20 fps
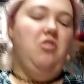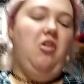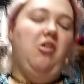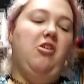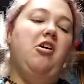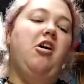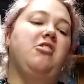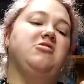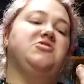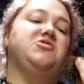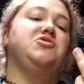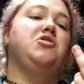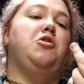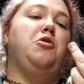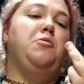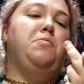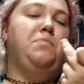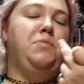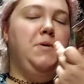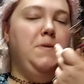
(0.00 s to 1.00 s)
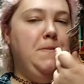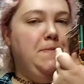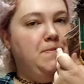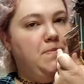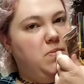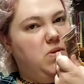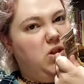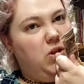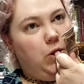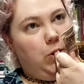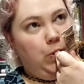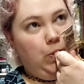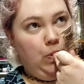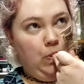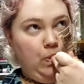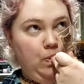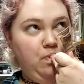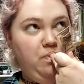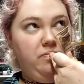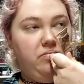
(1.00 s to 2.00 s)
I've got salt, but,
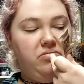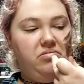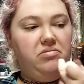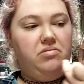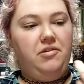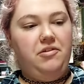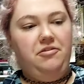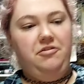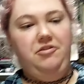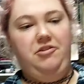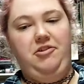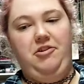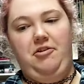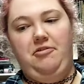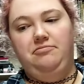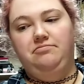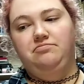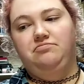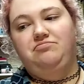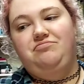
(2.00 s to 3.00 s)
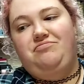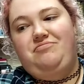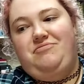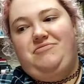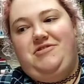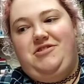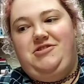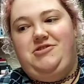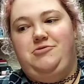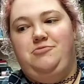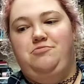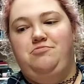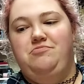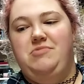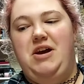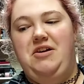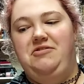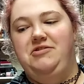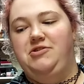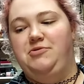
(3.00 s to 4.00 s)
you know, that's
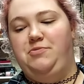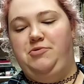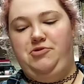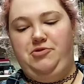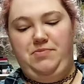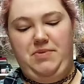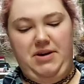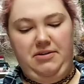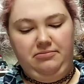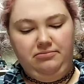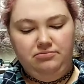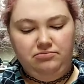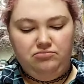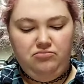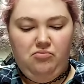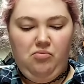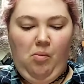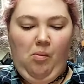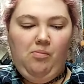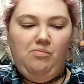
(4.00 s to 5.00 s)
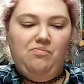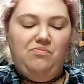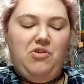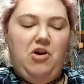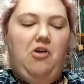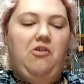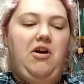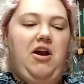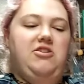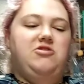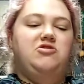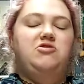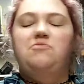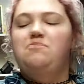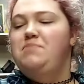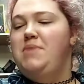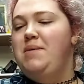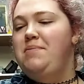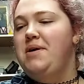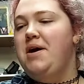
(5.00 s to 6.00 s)
how it's supposed to be. Okay, so
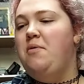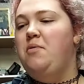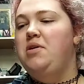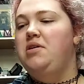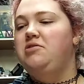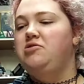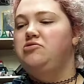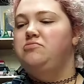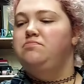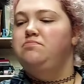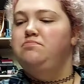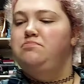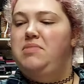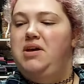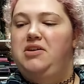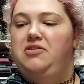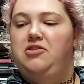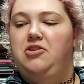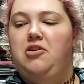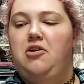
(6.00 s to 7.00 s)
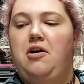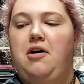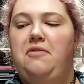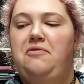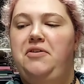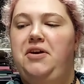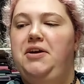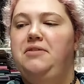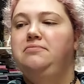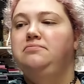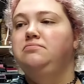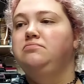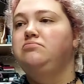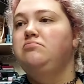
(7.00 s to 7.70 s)
maybe I will make There's the coffee.